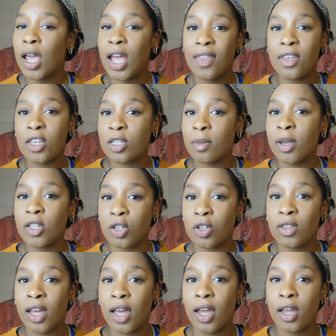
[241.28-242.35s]
and they just make sure
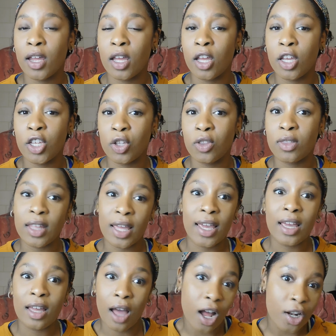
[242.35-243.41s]
that they
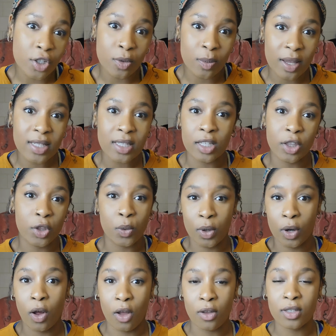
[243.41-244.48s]
got you basically through it
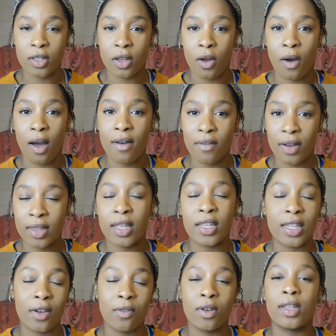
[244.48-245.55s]
all. So I find that
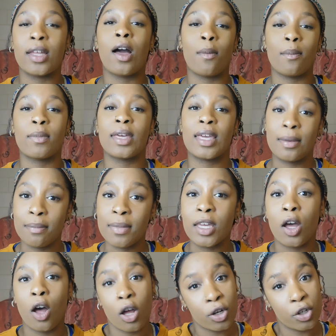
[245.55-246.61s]
they really help keep me
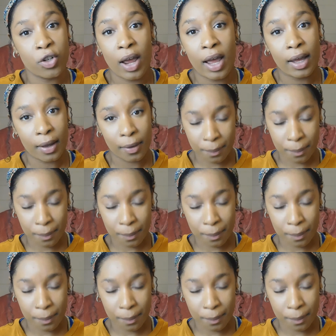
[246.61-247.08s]
on track.